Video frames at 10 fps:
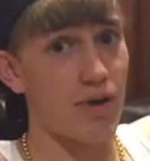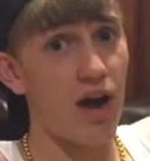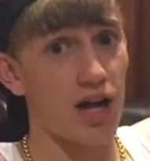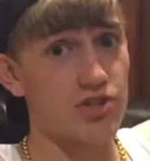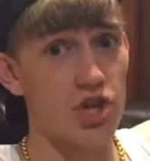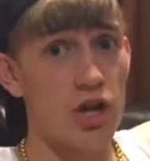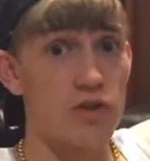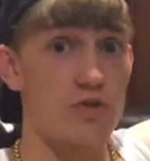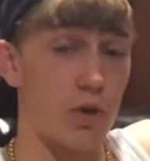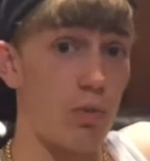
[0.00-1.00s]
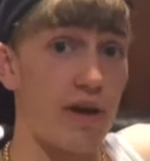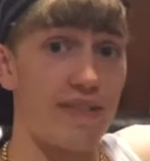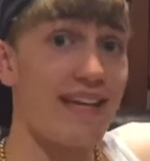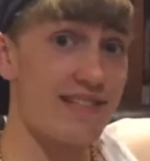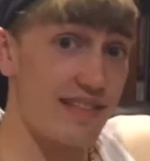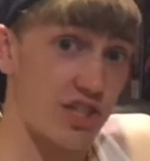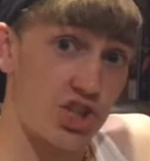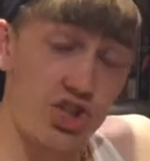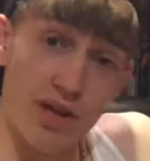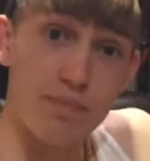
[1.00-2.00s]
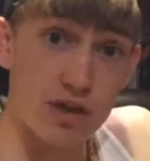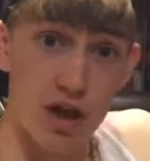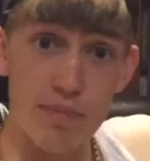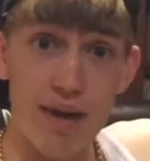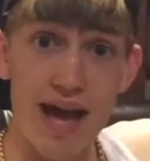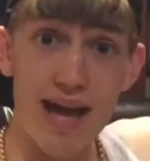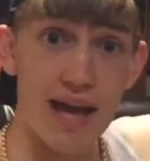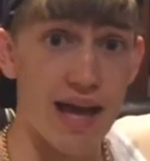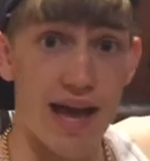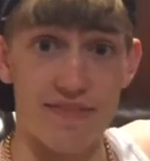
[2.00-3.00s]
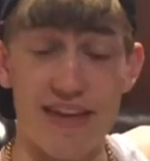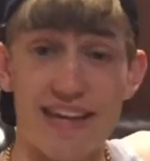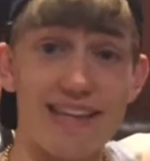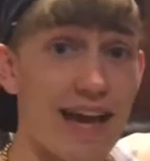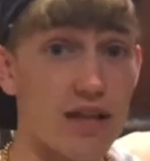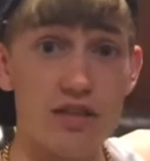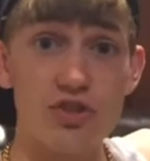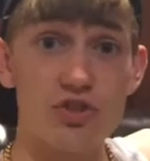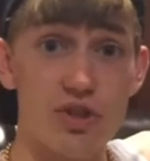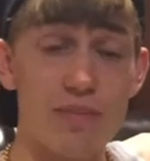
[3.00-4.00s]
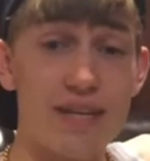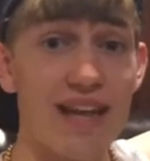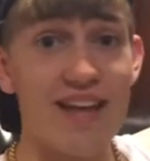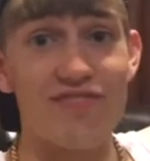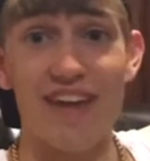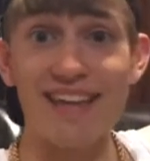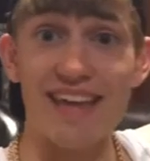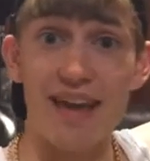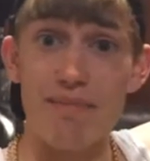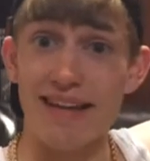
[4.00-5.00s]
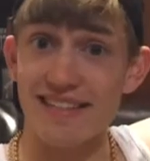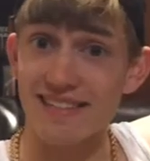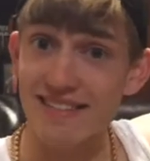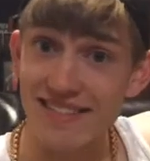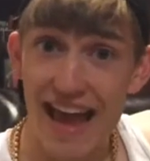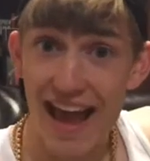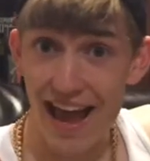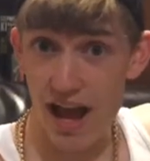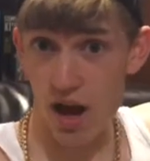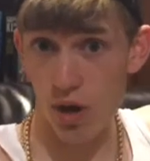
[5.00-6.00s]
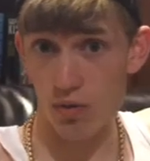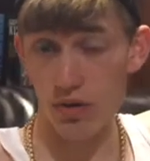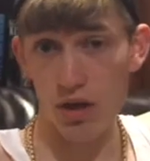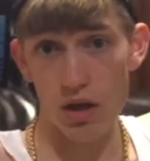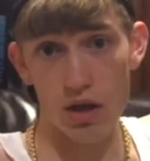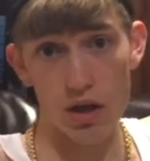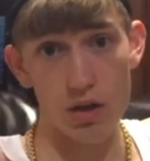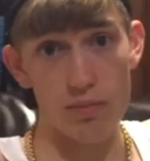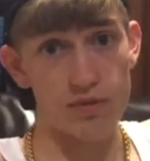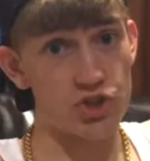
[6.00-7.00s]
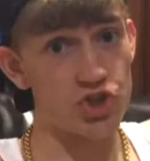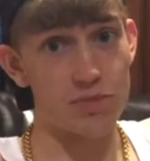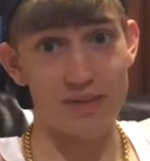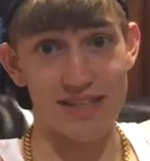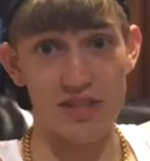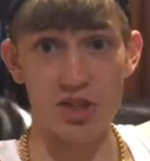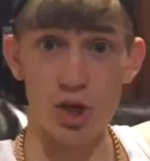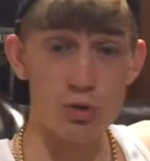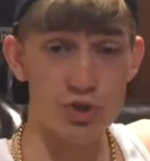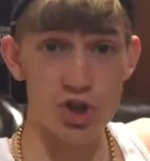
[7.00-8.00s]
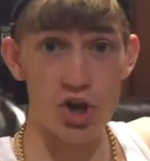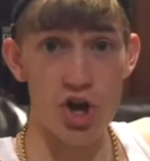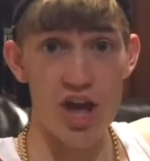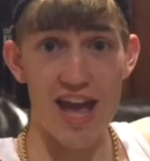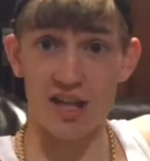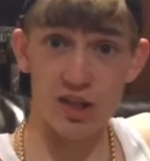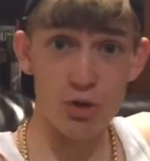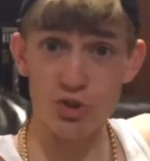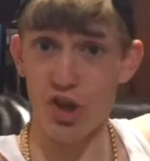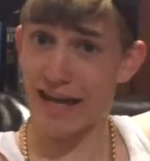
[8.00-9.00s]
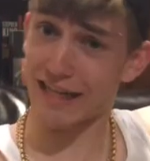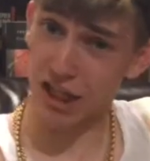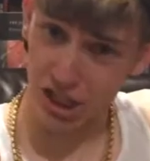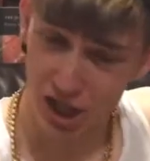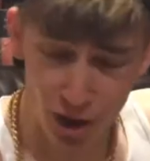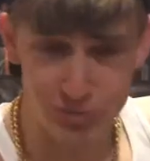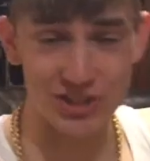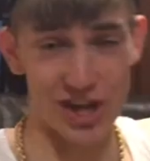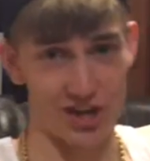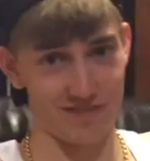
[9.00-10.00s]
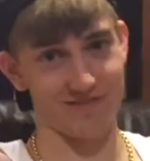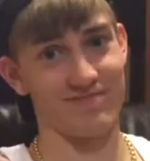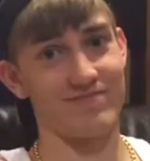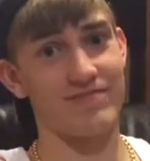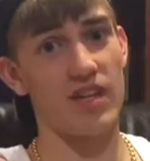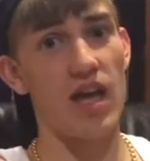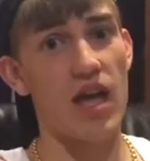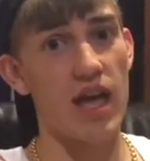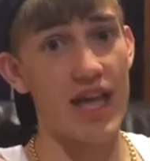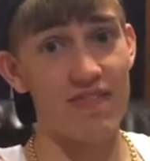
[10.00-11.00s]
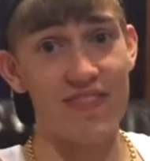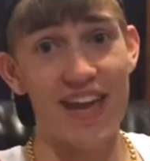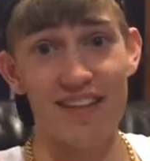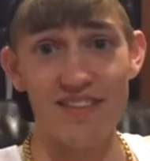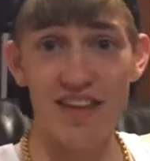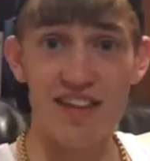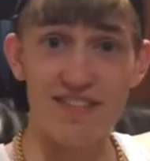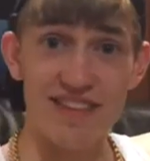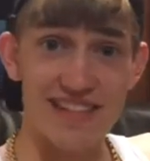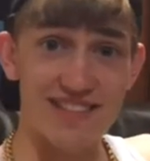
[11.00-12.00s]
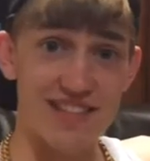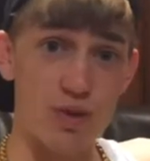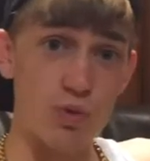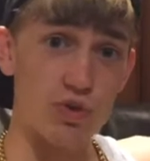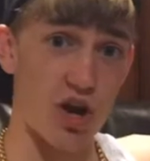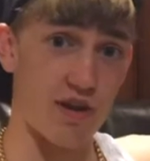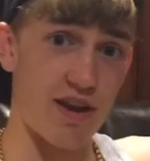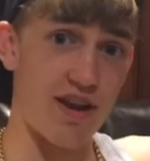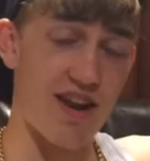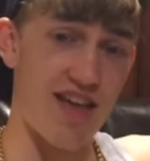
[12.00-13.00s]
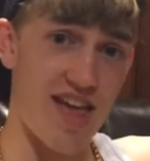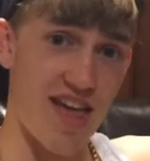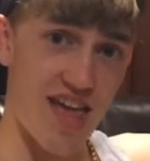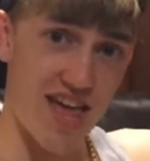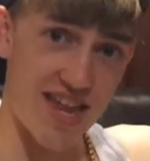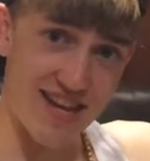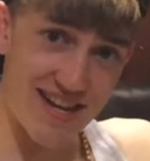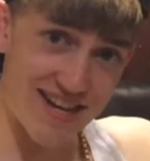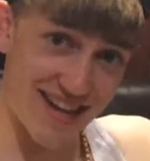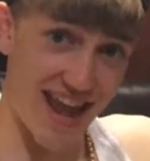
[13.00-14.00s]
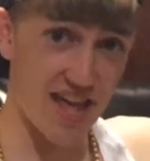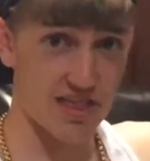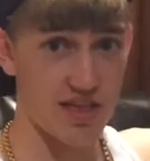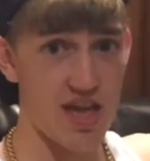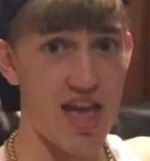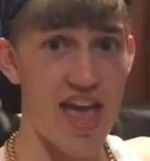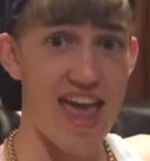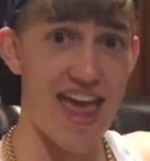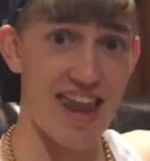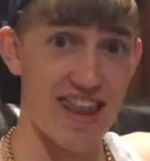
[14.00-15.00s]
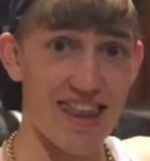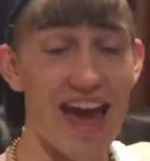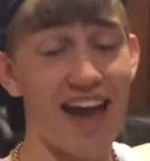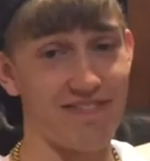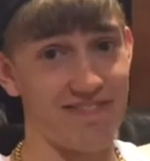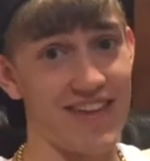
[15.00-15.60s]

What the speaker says: potch, so when they see a ship come by and they yelling and screaming, they can't make a sound. The ship gets closer and closer and closer. And then they see who's on it. Death and life.